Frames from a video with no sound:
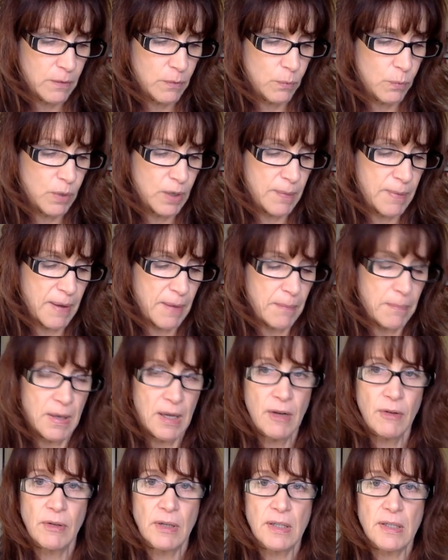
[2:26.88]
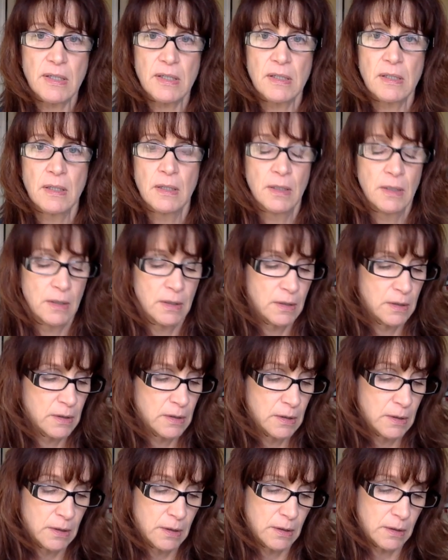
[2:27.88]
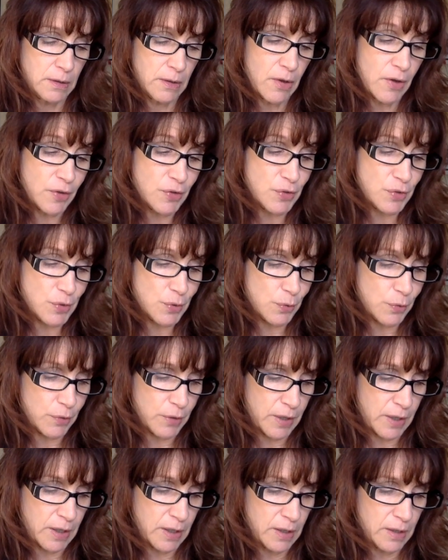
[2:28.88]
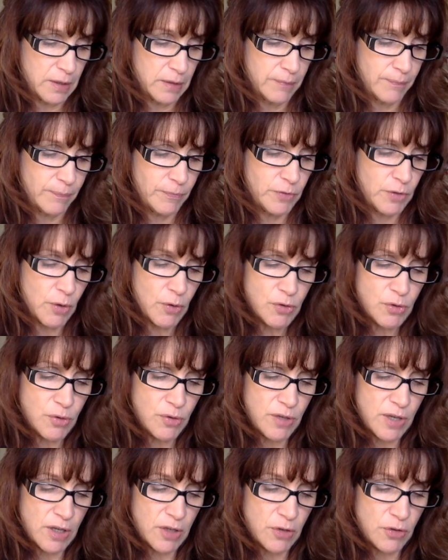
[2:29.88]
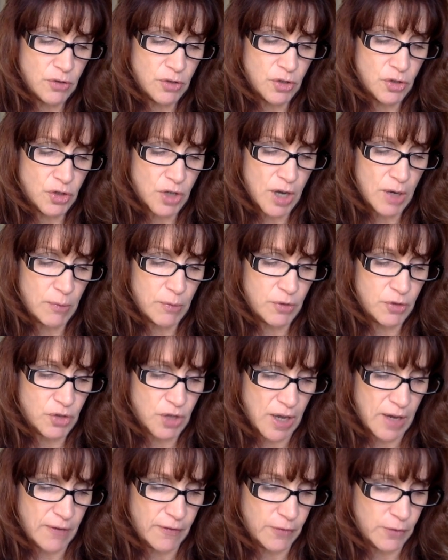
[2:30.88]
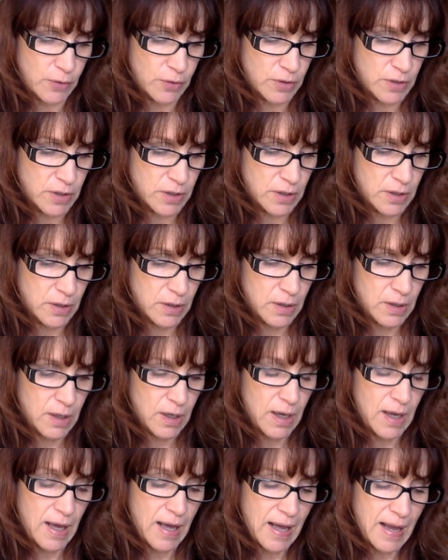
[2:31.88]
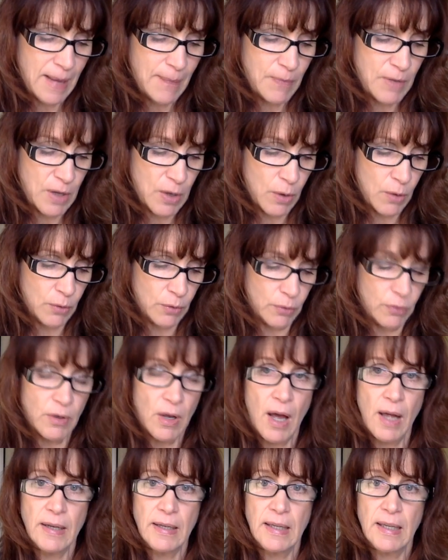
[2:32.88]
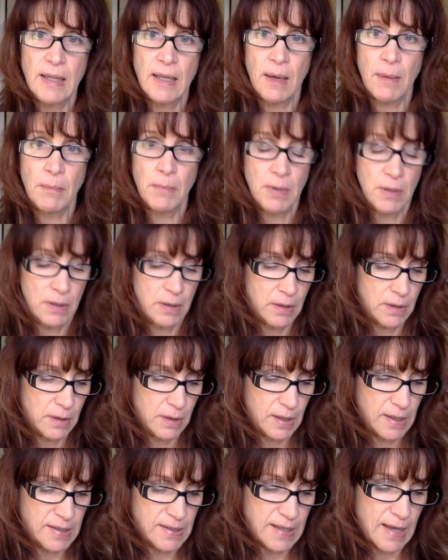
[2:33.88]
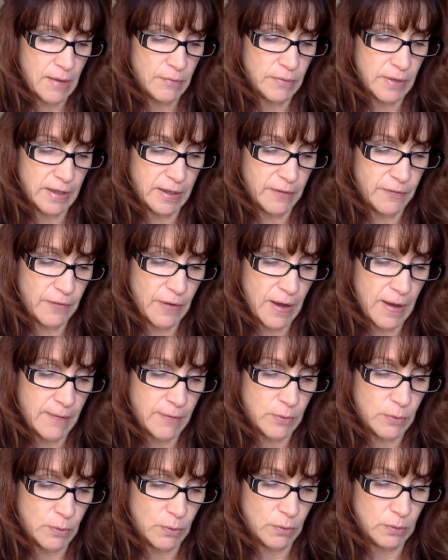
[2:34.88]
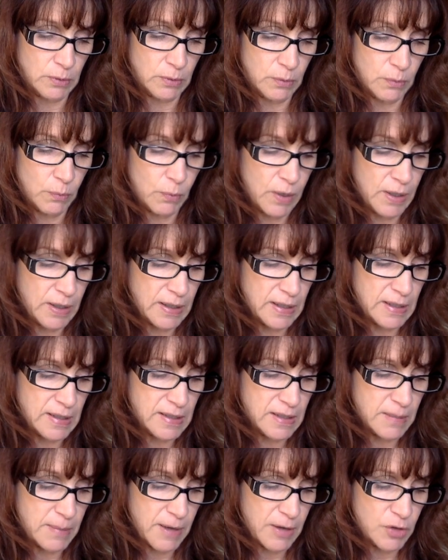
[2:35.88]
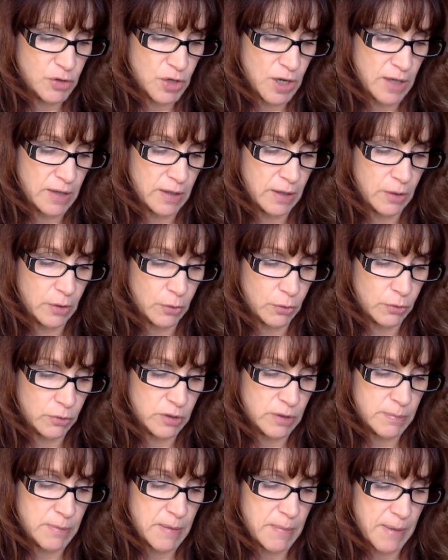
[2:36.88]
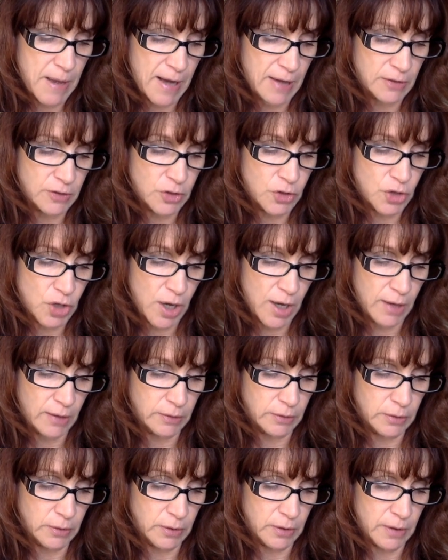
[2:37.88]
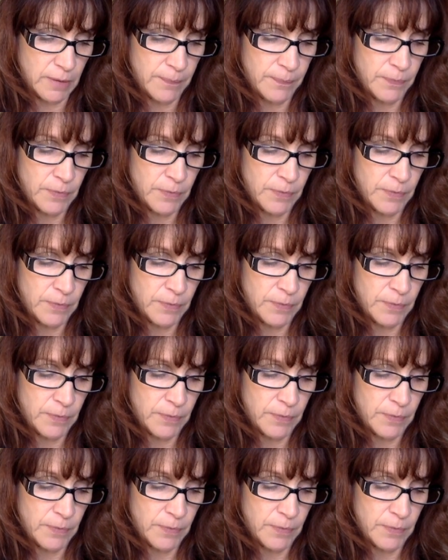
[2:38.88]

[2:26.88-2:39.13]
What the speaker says: What about Maris? Long story. Don't you think you should check with Jake first? I'm the owner, not him. I sound like a 5-year-old. What is it about Jake that hurdles me back to childhood?